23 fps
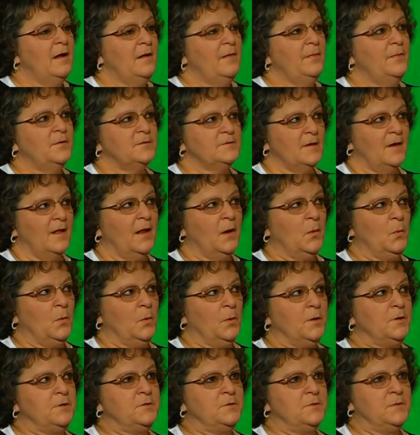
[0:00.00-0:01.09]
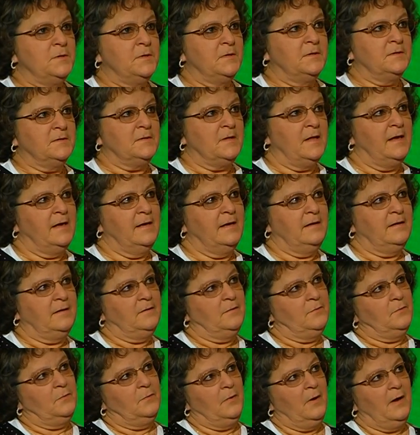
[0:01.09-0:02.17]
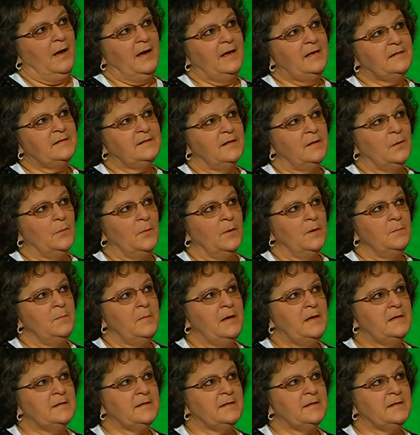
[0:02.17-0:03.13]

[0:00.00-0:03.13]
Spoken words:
There's a lot of work to it. It's like, I had said at one meeting,